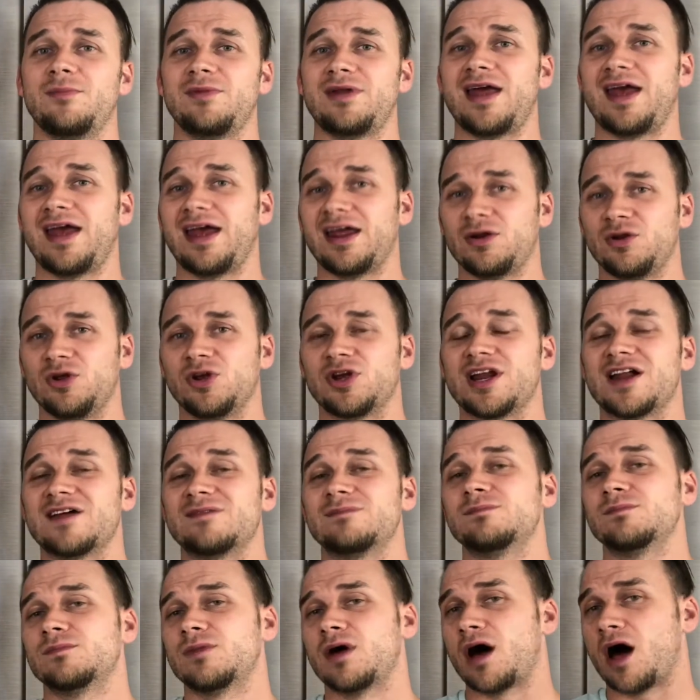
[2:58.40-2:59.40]
And you can have
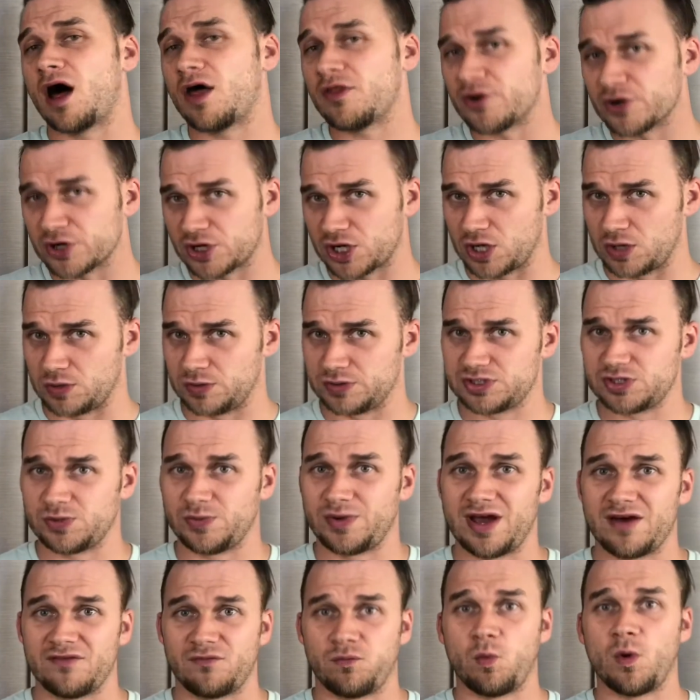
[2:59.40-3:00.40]
other codes. So we
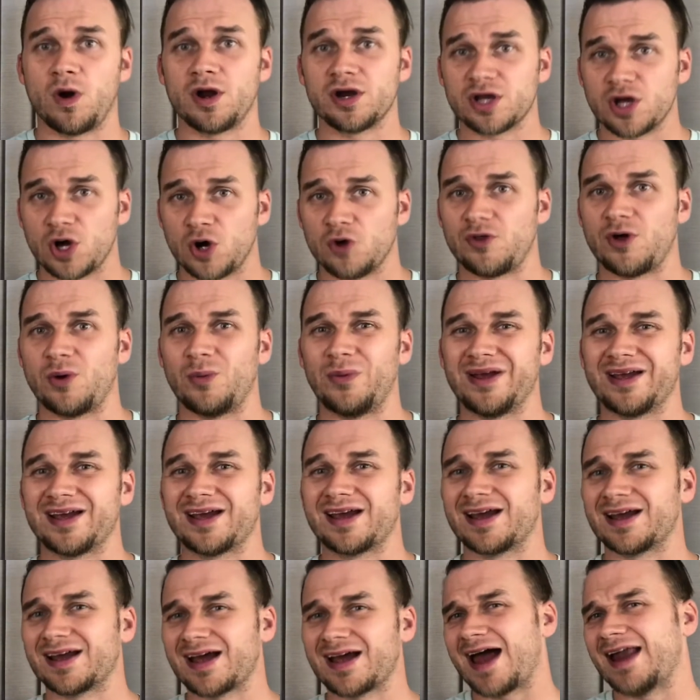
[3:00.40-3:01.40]
have one code that we
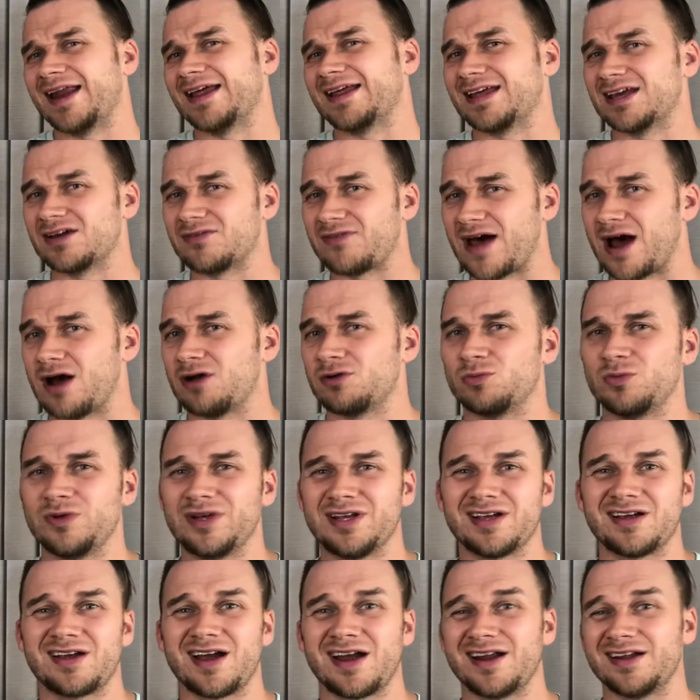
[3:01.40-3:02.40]
can of give out, and we
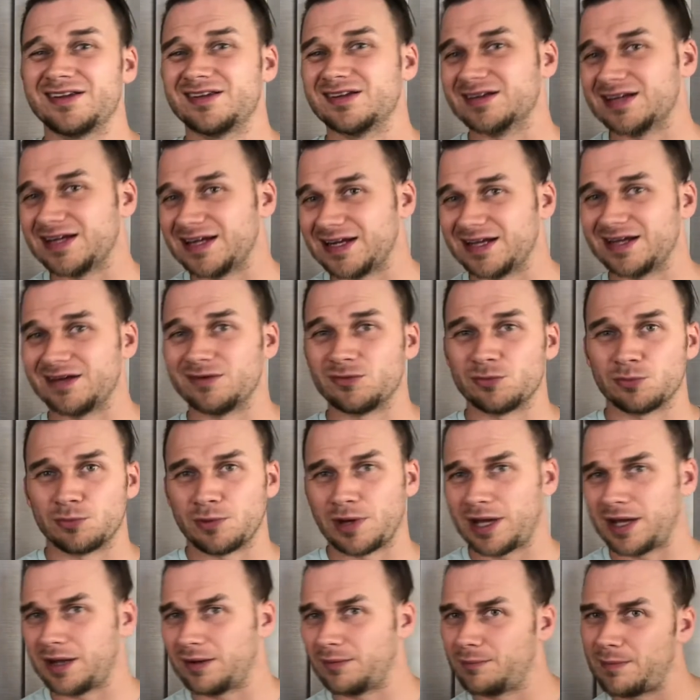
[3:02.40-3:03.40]
can kind of delete it
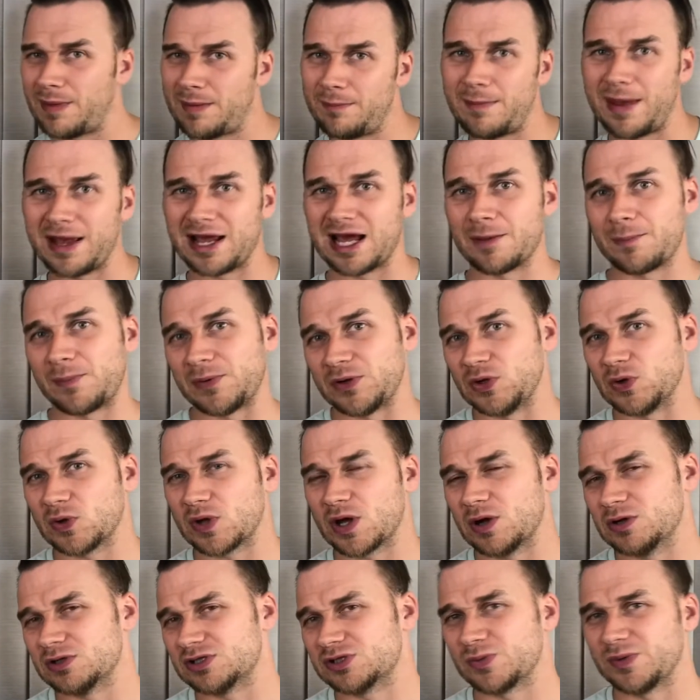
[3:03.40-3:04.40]
and make up a new
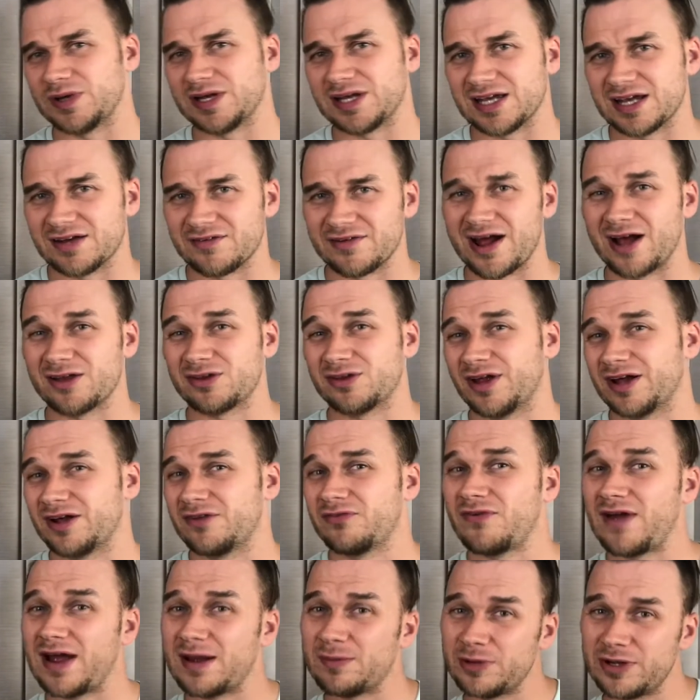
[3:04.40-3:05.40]
code, so we can give it out to like
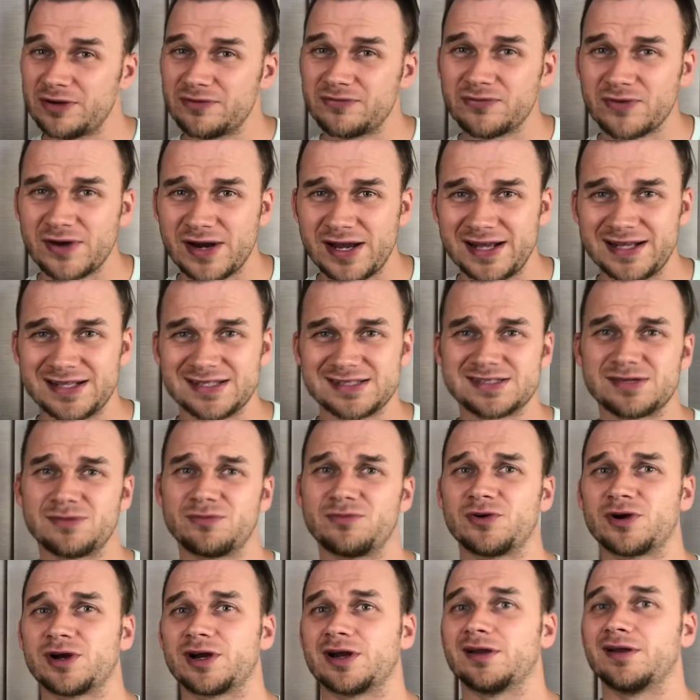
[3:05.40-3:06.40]
family and friends if we're
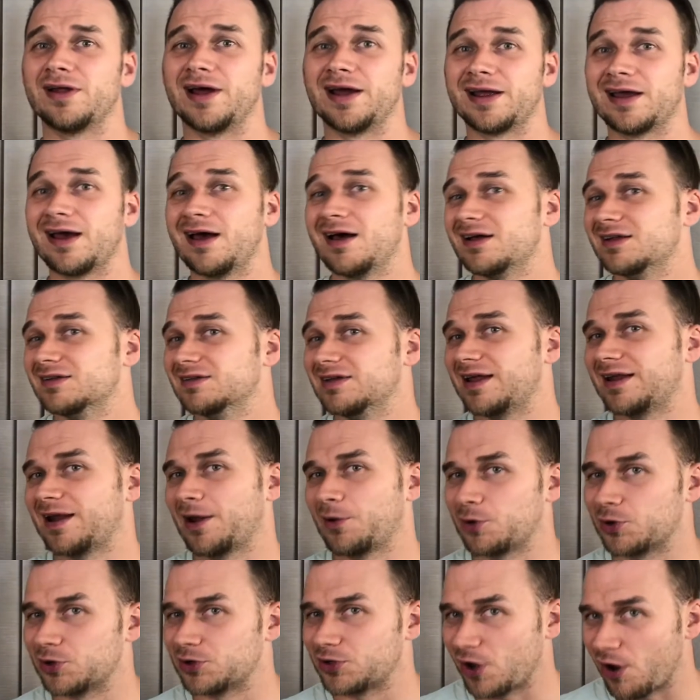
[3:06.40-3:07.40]
going to like let out
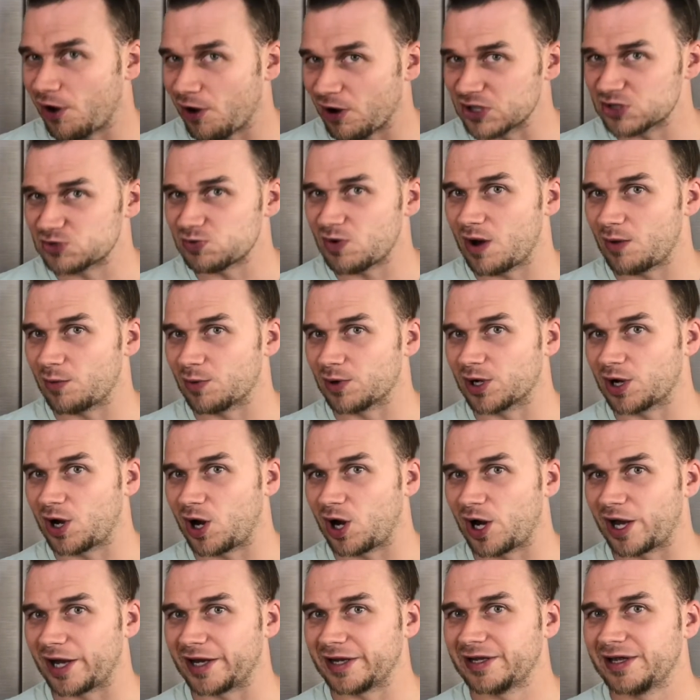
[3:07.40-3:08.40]
our dogs while we're
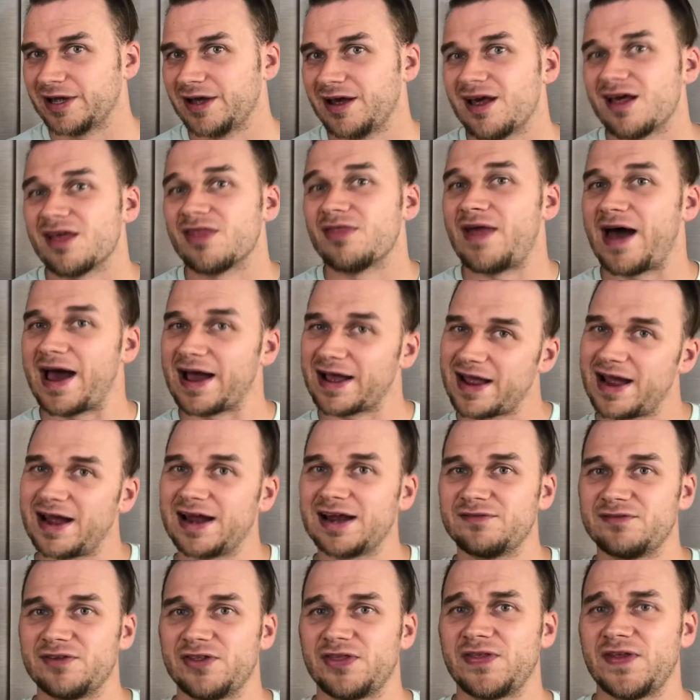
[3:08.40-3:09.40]
gone, that kind of
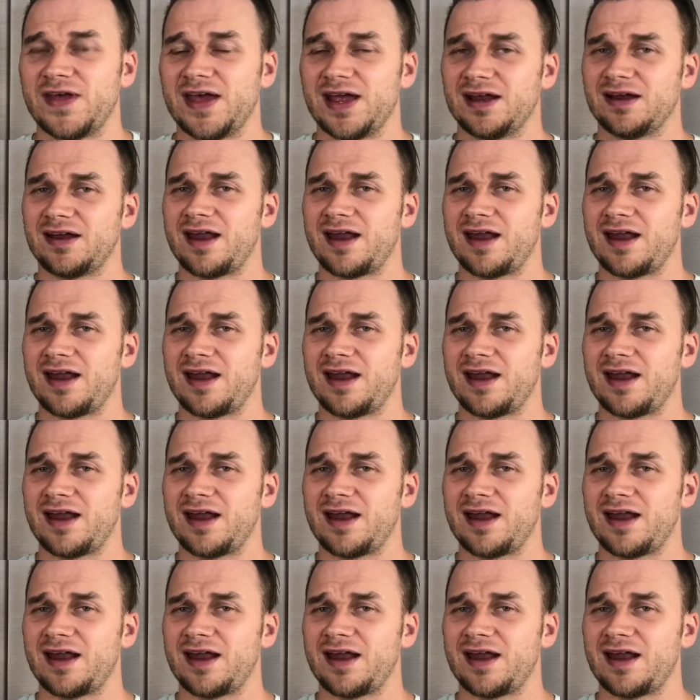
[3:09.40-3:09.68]
a thing.